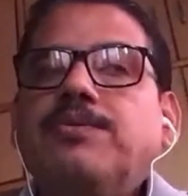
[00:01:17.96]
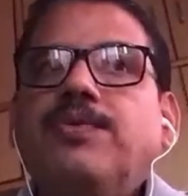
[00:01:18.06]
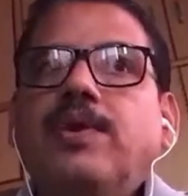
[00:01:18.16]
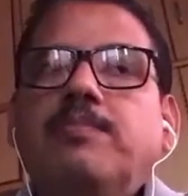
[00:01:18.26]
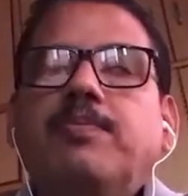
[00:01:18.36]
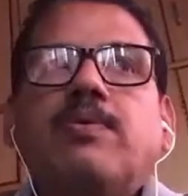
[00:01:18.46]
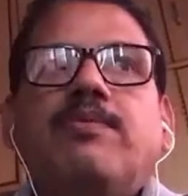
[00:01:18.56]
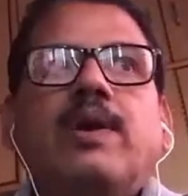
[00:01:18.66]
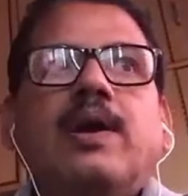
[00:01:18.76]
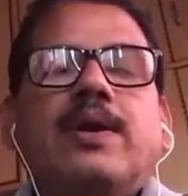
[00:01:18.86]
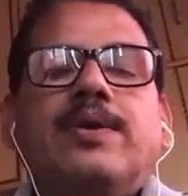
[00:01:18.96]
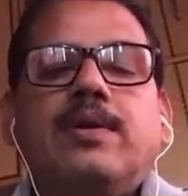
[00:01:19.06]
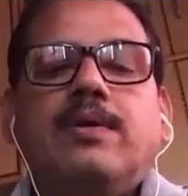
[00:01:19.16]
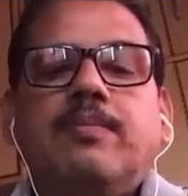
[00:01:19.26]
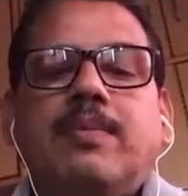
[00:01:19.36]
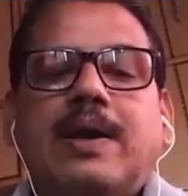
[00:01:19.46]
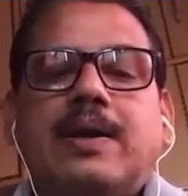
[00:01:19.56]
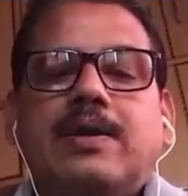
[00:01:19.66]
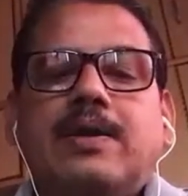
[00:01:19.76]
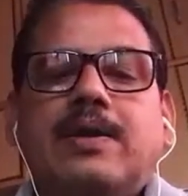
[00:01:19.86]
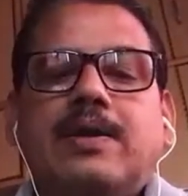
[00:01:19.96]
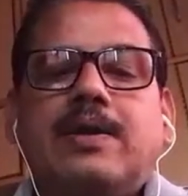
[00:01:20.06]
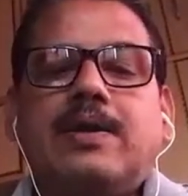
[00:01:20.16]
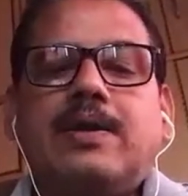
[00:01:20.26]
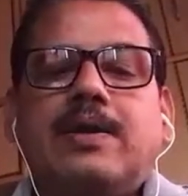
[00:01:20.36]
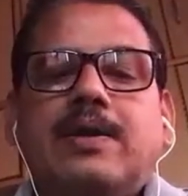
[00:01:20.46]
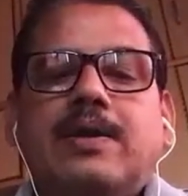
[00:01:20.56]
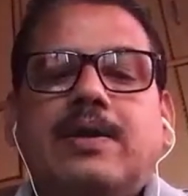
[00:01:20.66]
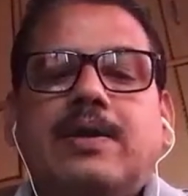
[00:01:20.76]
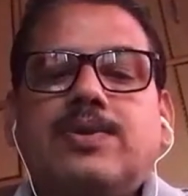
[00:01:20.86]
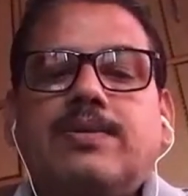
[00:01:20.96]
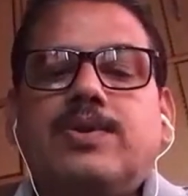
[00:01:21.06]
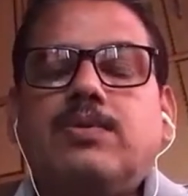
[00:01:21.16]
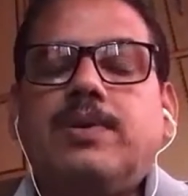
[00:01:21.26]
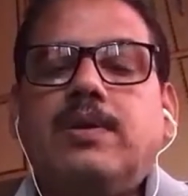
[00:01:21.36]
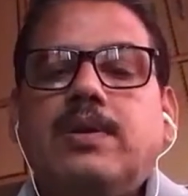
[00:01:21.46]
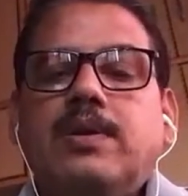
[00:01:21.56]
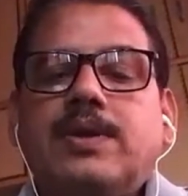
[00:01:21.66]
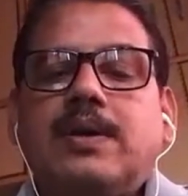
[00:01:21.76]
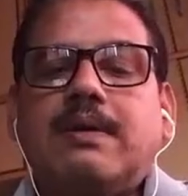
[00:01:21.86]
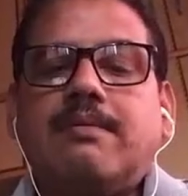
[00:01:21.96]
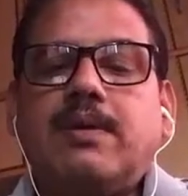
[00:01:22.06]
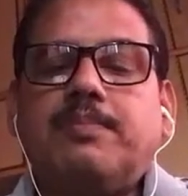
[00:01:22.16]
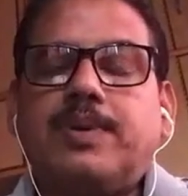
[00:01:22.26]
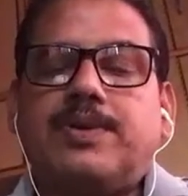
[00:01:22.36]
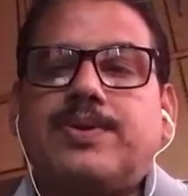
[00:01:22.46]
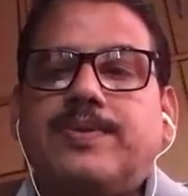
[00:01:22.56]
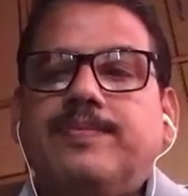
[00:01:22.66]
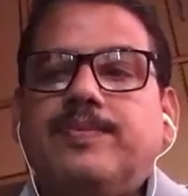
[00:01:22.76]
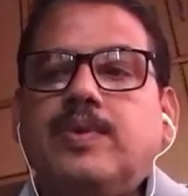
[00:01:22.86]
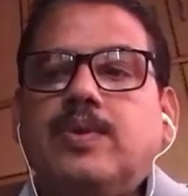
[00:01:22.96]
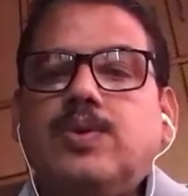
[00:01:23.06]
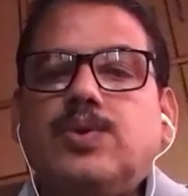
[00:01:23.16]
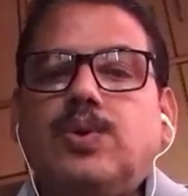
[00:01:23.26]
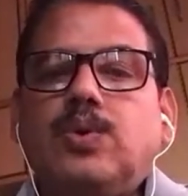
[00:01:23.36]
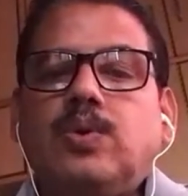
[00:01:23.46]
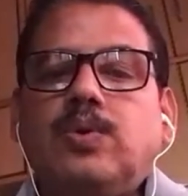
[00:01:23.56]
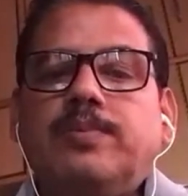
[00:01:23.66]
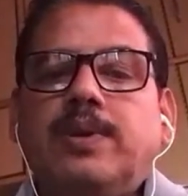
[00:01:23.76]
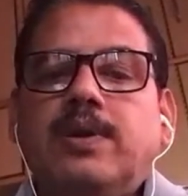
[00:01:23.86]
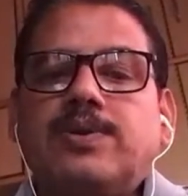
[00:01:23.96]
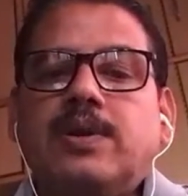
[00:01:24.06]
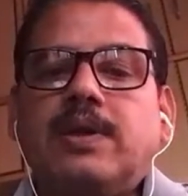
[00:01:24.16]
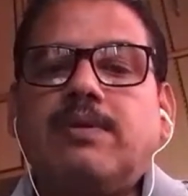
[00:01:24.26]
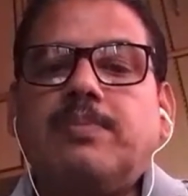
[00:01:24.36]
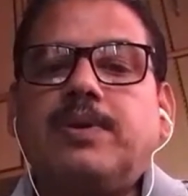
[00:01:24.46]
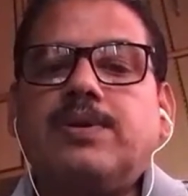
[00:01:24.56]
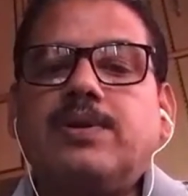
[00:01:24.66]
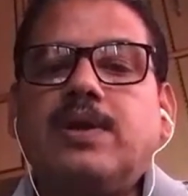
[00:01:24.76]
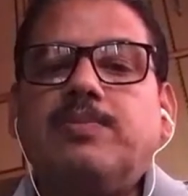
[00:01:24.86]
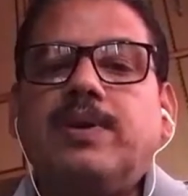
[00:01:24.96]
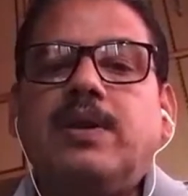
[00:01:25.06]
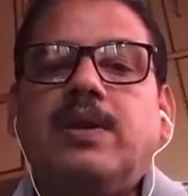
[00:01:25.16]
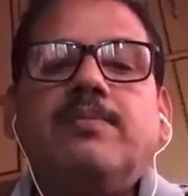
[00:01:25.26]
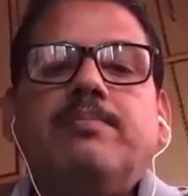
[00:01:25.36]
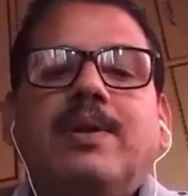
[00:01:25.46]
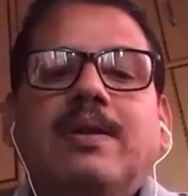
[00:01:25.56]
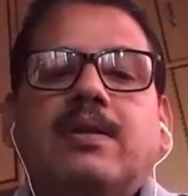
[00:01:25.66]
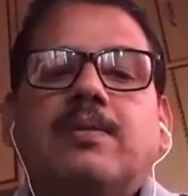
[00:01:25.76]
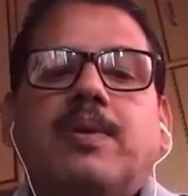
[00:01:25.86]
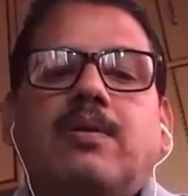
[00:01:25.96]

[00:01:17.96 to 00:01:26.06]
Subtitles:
We provide marketing service to builders and developers. So builders and developers, they'll be building their product.